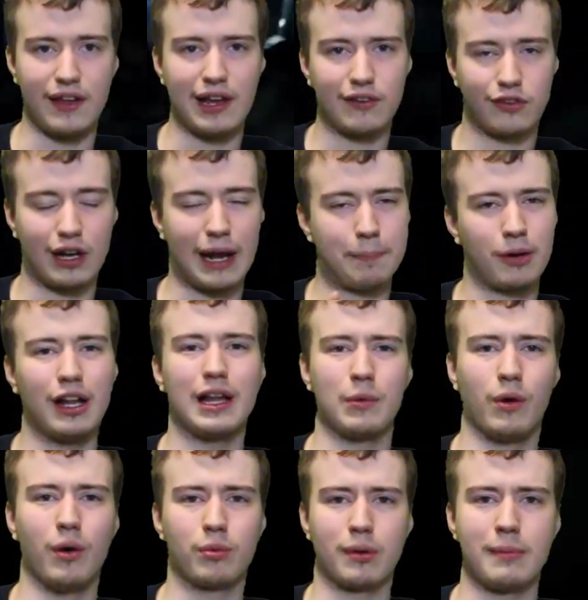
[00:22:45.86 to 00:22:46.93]
this, and I probably
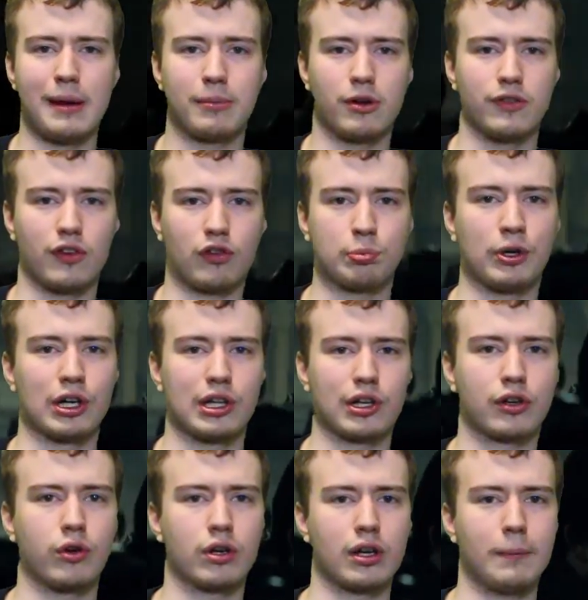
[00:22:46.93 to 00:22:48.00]
won't remember in the spoiler
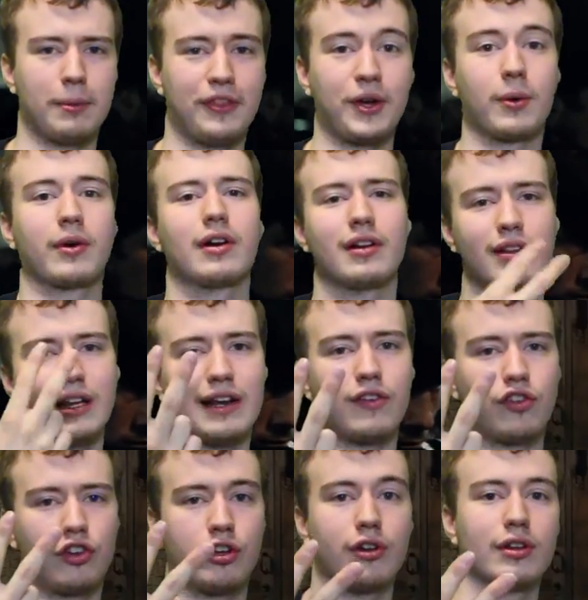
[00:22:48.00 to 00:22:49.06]
corner, but there were at
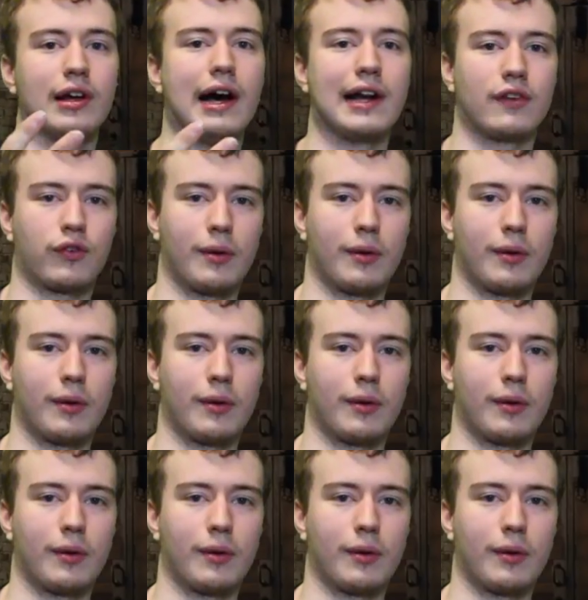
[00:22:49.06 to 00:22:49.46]
least 2 lines